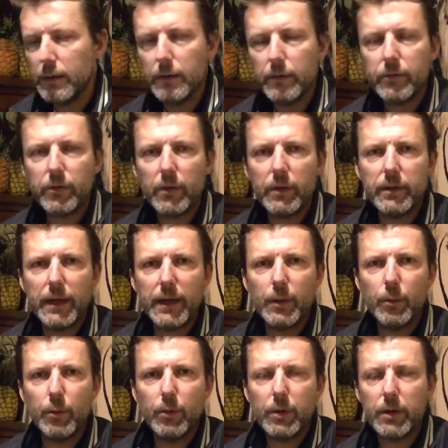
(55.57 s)
So that now
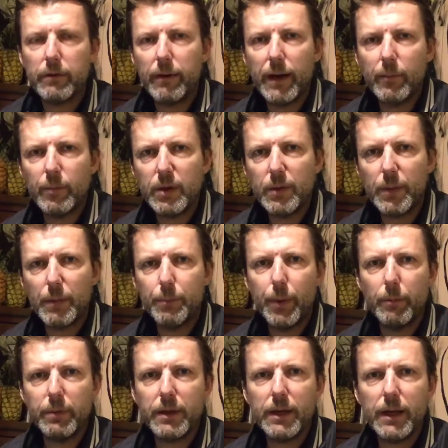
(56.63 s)
you're walking around with a big
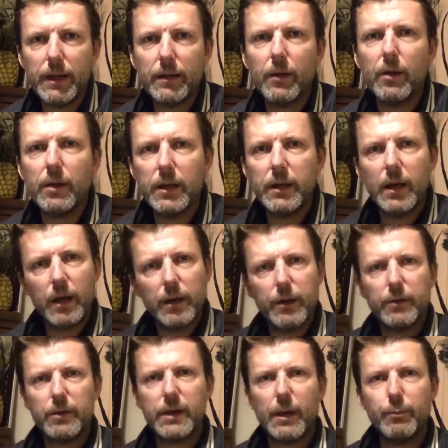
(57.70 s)
pumpkin head like Leonardo
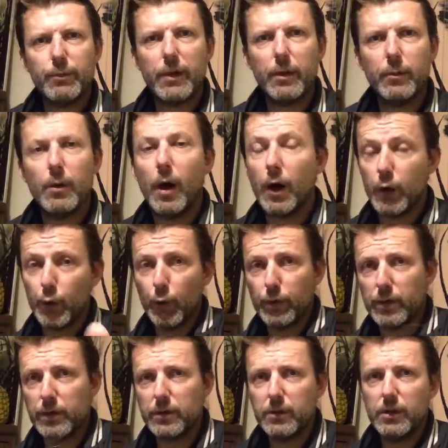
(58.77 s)
DiCaprio,
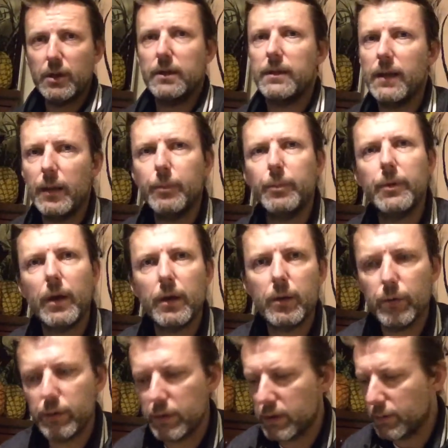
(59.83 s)
according to Johnny Depp, not
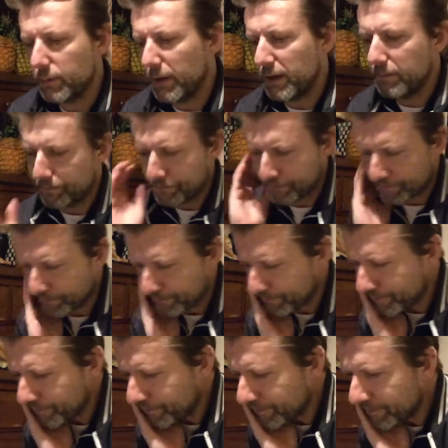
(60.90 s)
according to me.
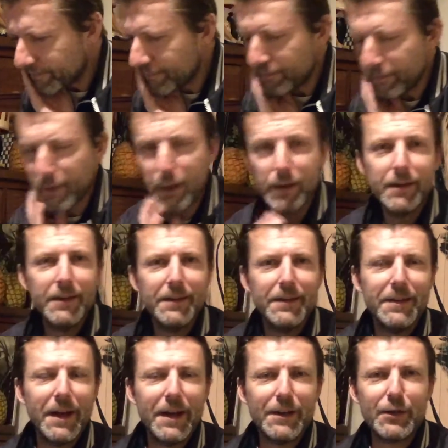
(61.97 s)

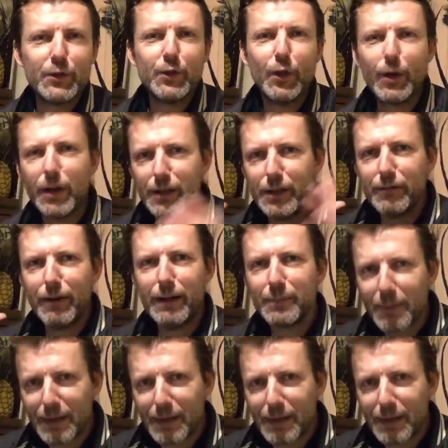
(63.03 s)
and it's stuck on your head.